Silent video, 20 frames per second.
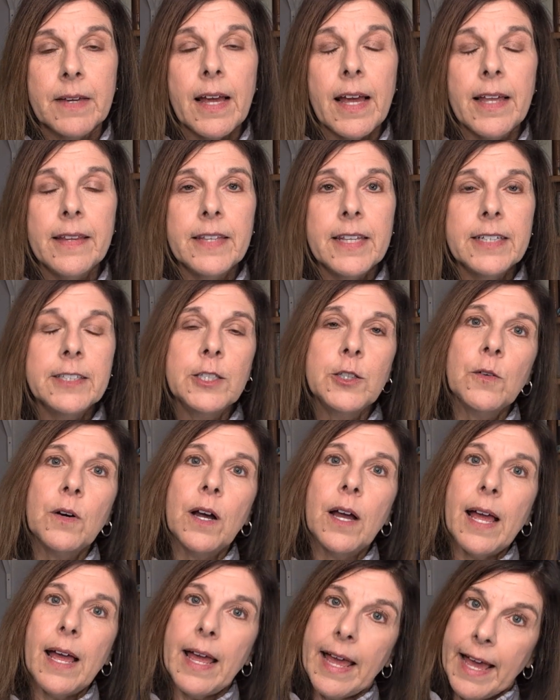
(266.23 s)
And then you
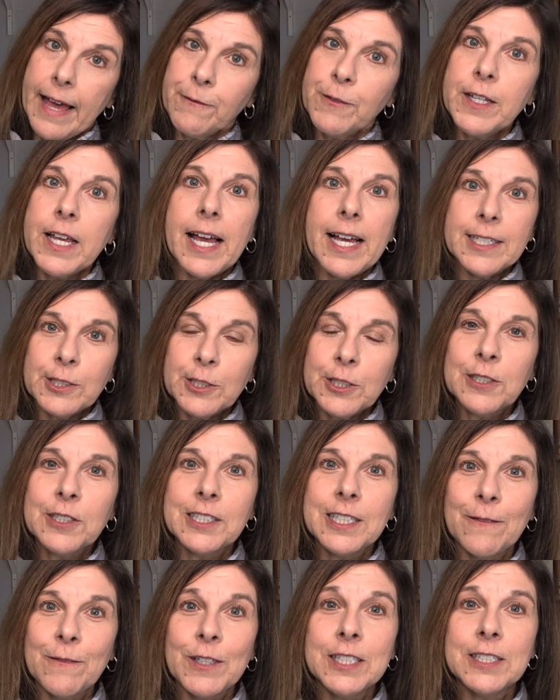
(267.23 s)
have to ask
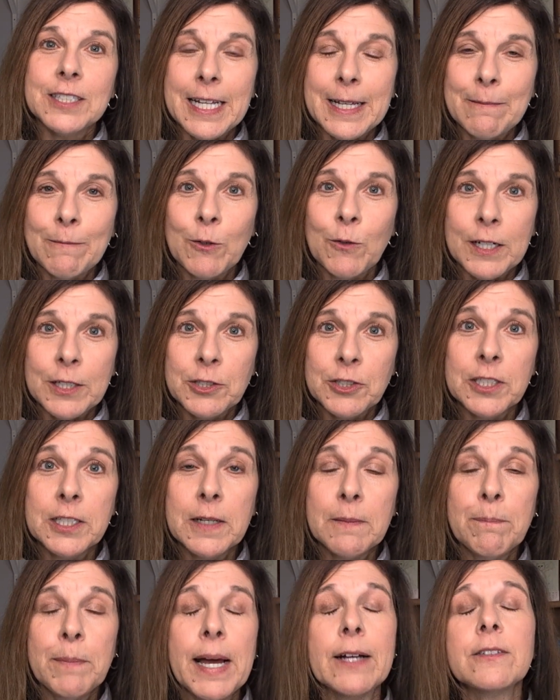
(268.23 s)
yourself the same question
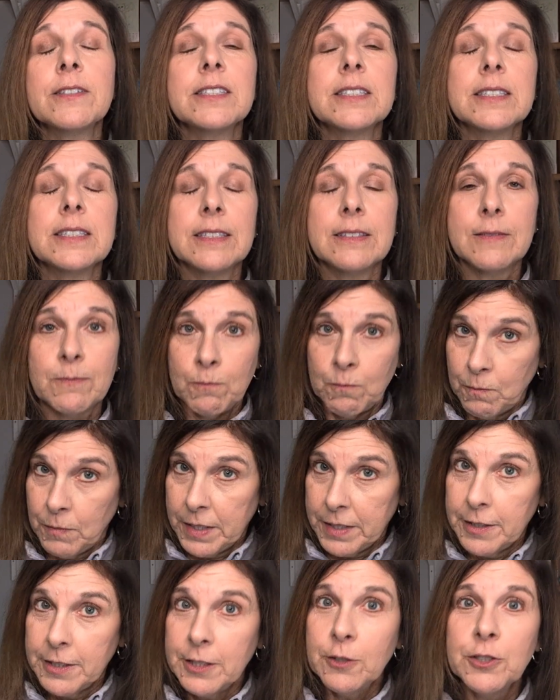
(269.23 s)
about
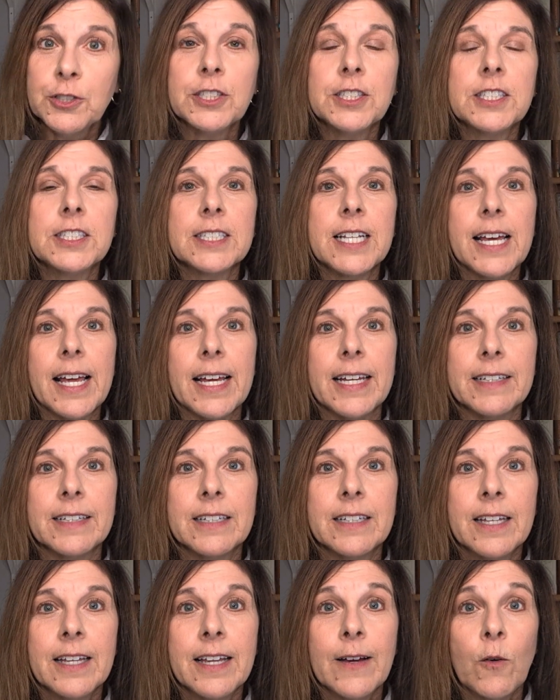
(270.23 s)
whether you should stay.
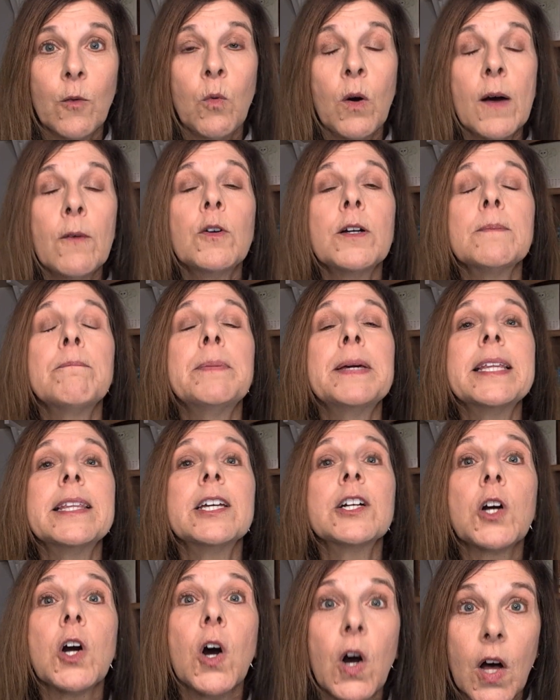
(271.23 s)
What would be
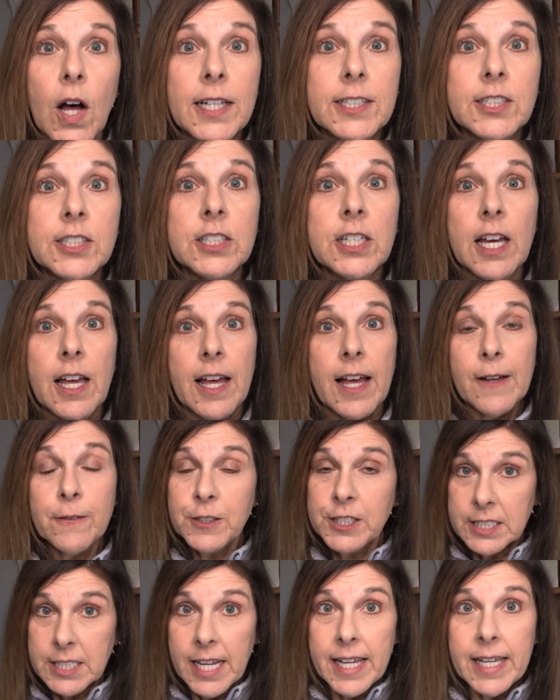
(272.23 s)
the cost of
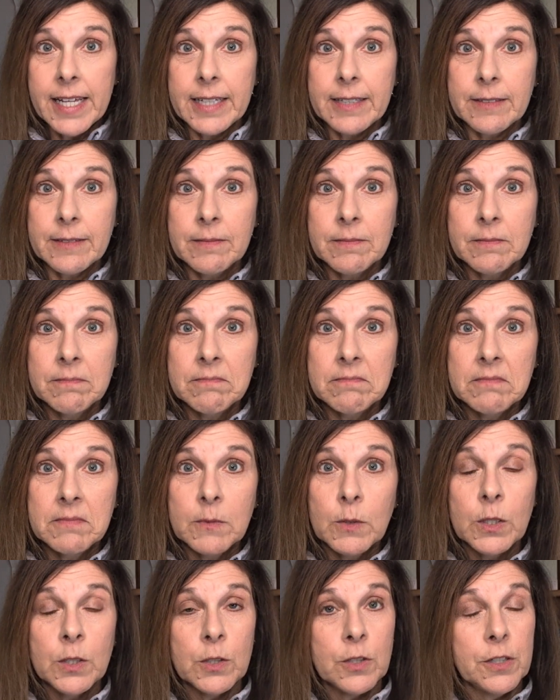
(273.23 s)
staying?
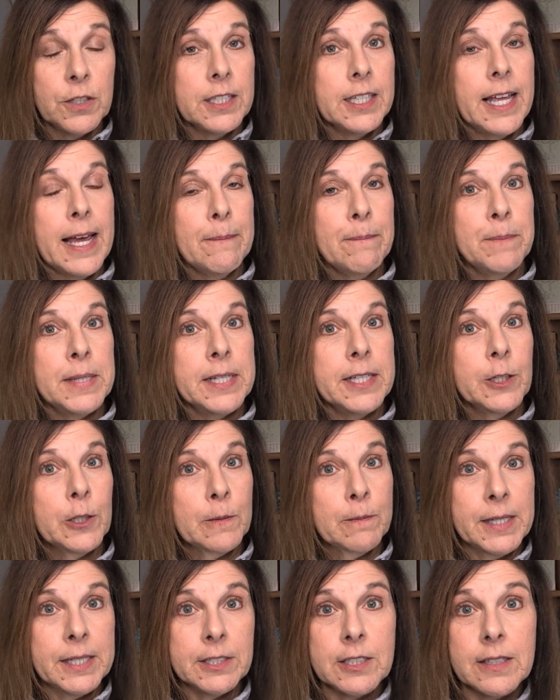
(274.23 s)
Could that be your
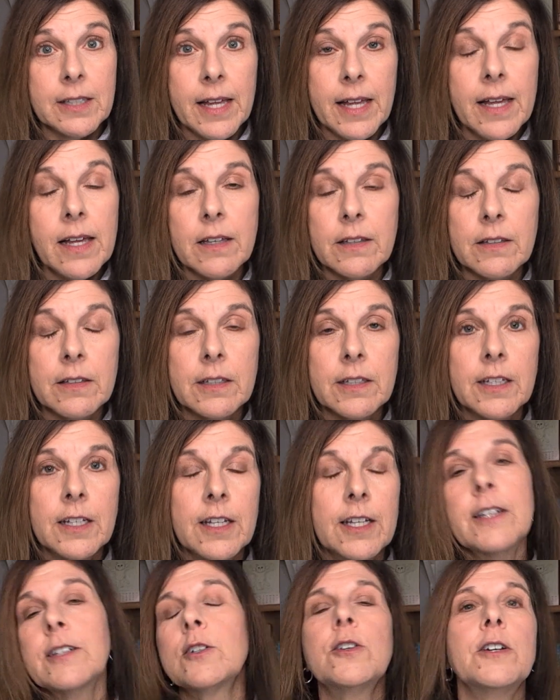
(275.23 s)
mental health?
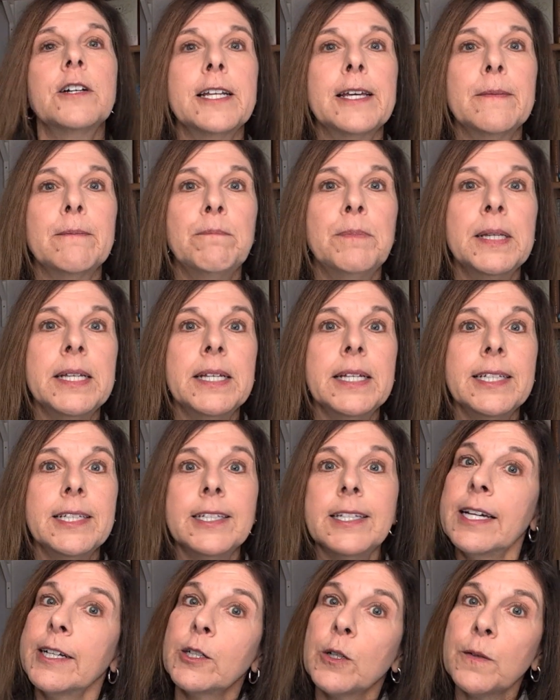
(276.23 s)
Could it
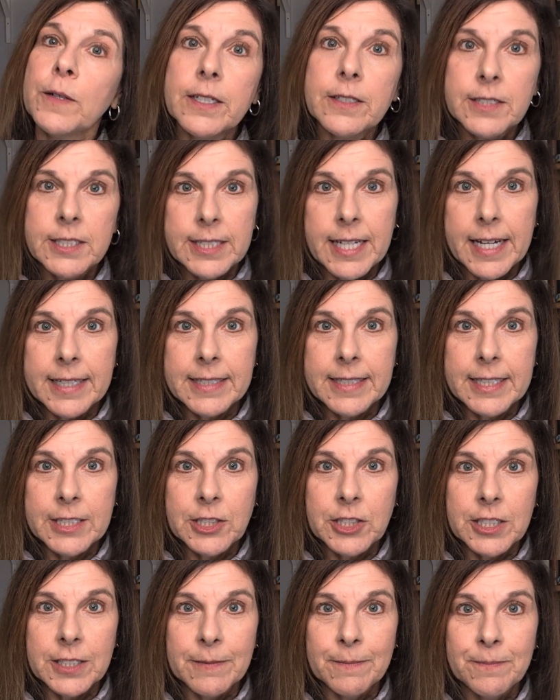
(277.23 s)
be career
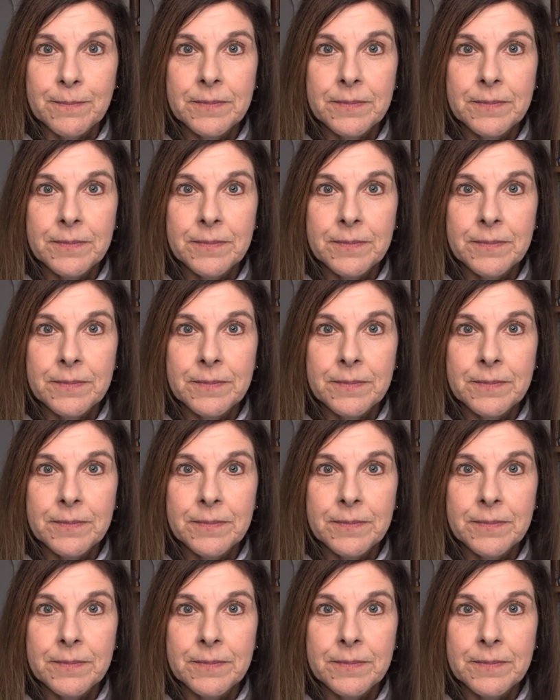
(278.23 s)
stagnation?